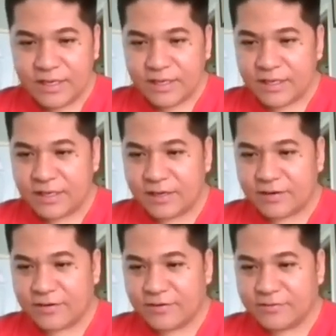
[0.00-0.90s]

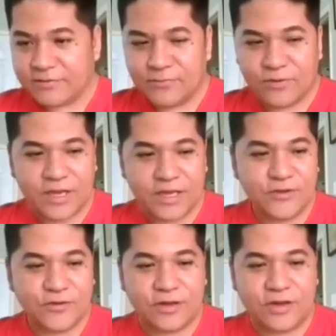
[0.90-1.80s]
here, wherein
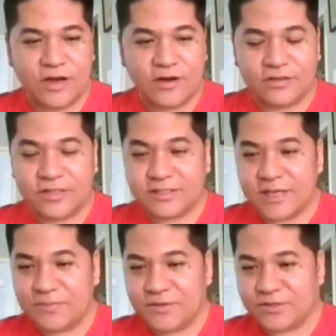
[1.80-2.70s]
you the
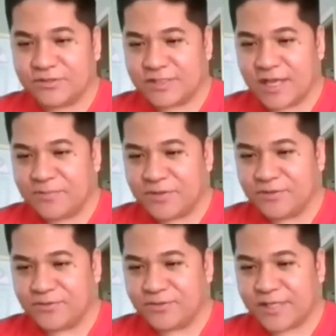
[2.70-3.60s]

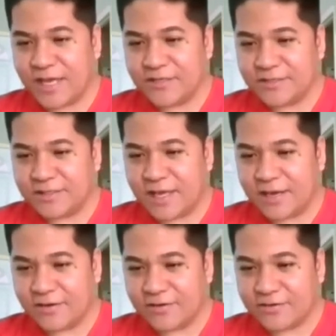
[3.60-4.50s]
subcutaneous
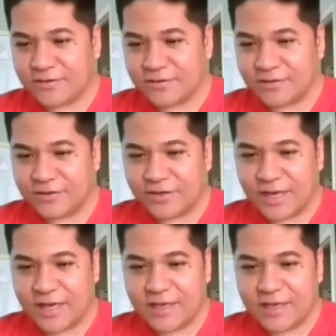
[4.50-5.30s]
layer. Okay,